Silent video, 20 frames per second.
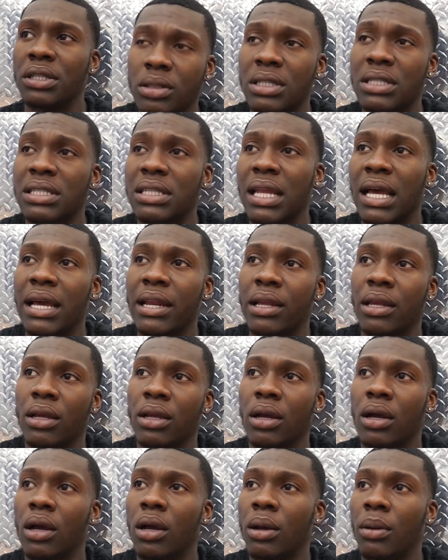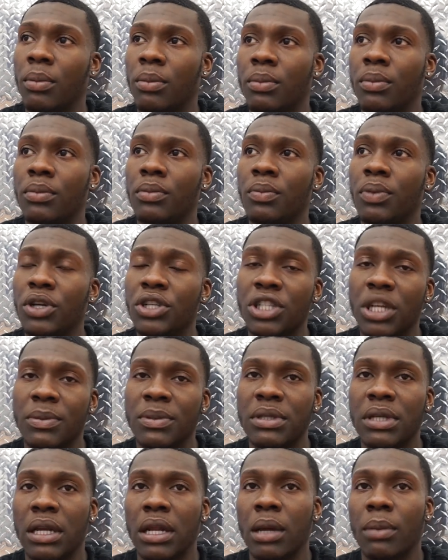The sliding um,
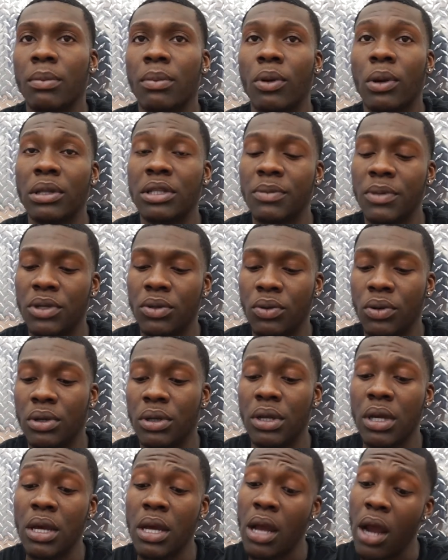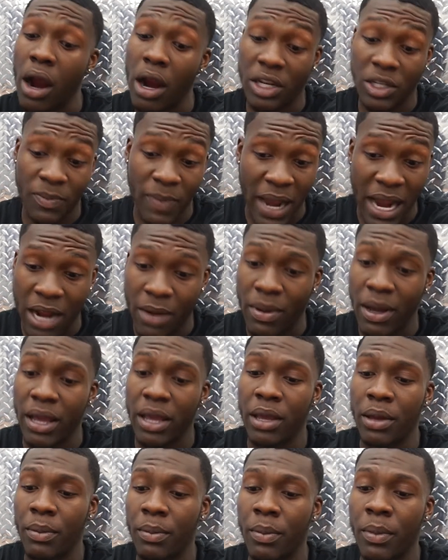push-ups that I'm about to be doing are inspired by
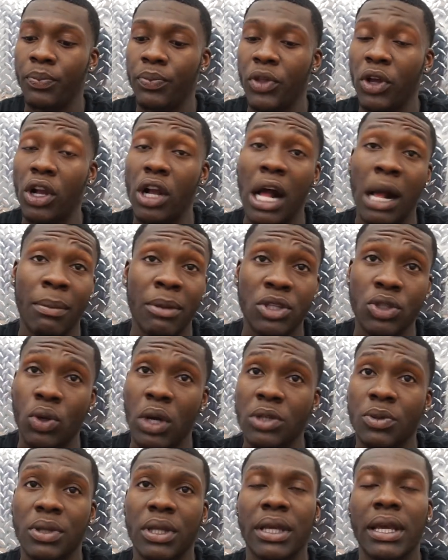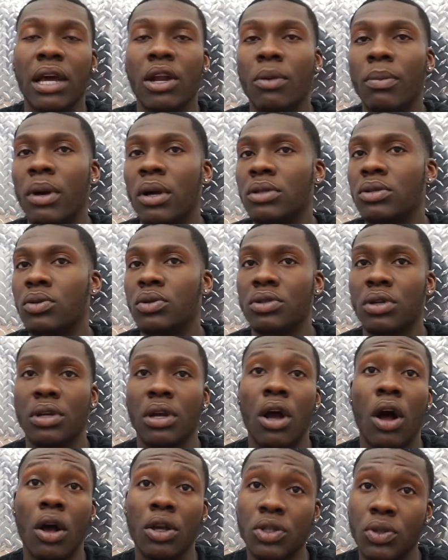him. The goblet squats with the kettlebells, those are
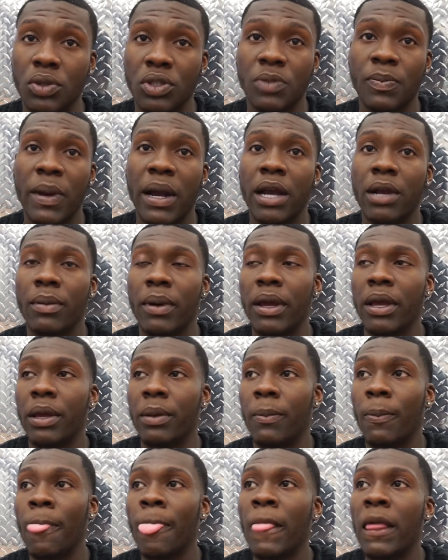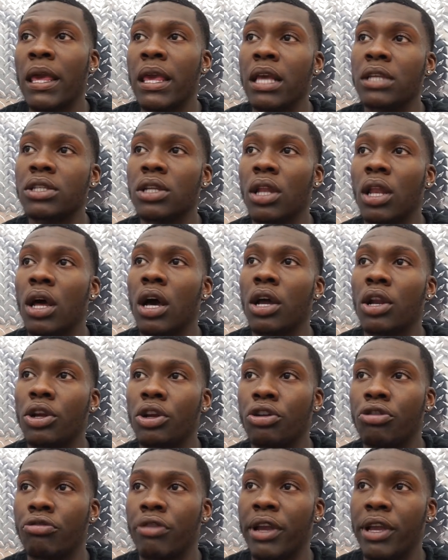also inspired by him. He has a lot
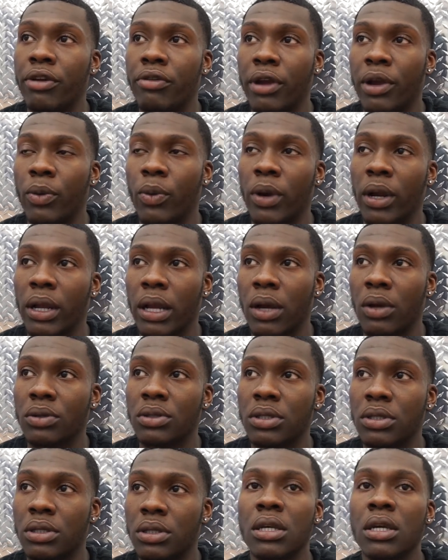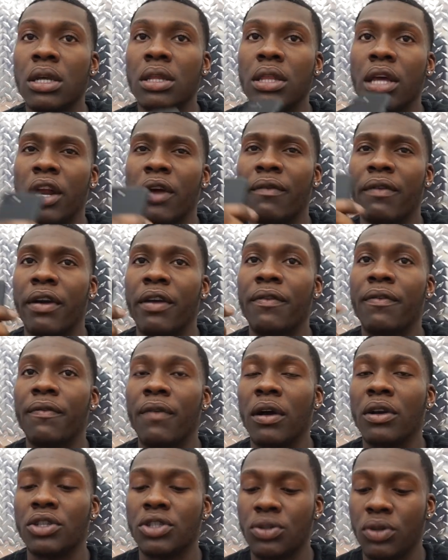of great, great workouts that are very
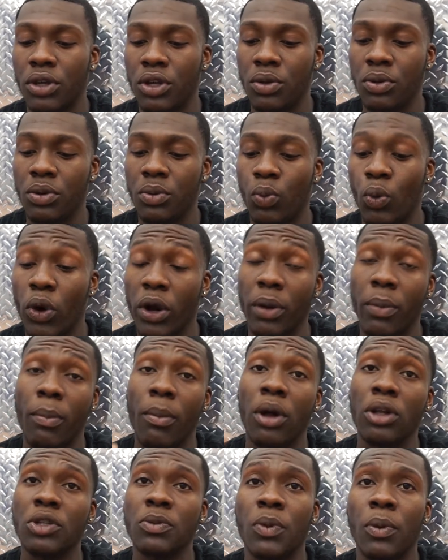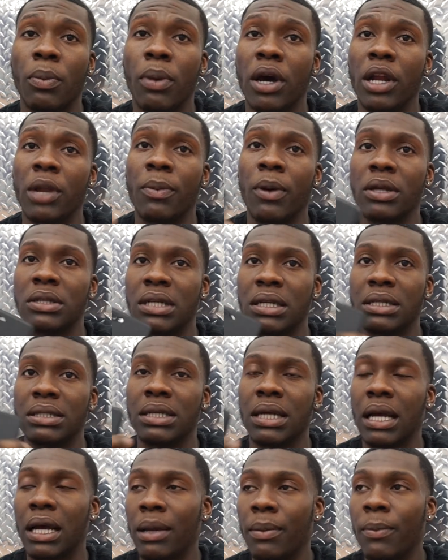functional and you work multiple body parts at a
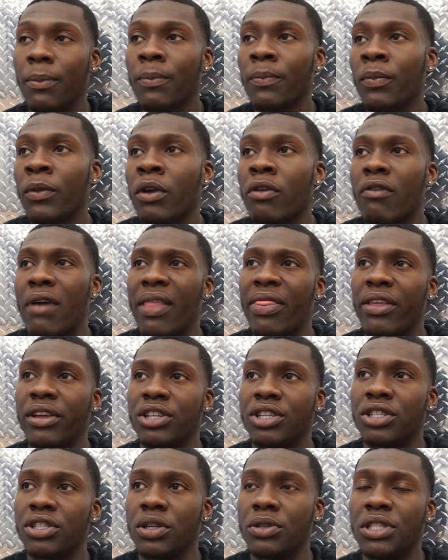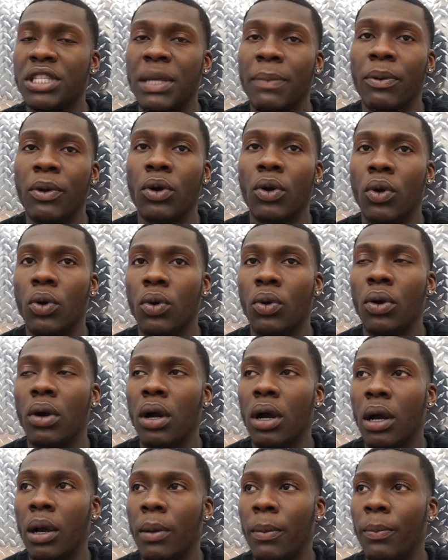time rather than just the typical
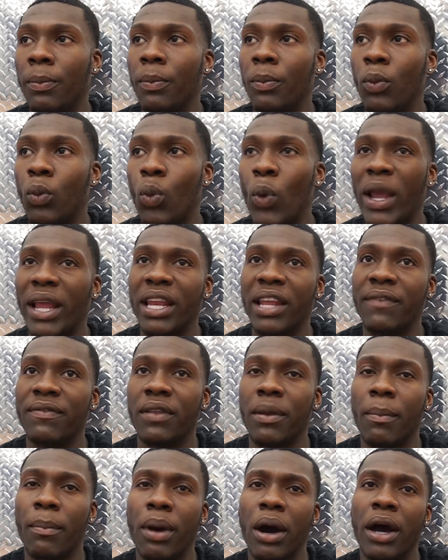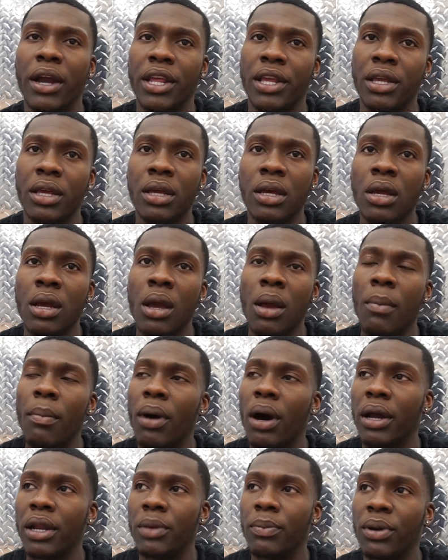um, weightlifting body
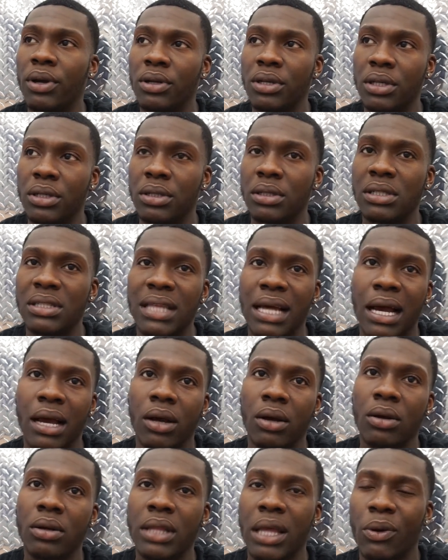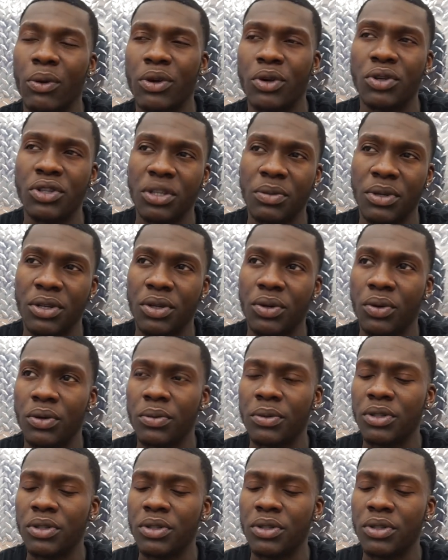bodybuilding style that we usually be doing.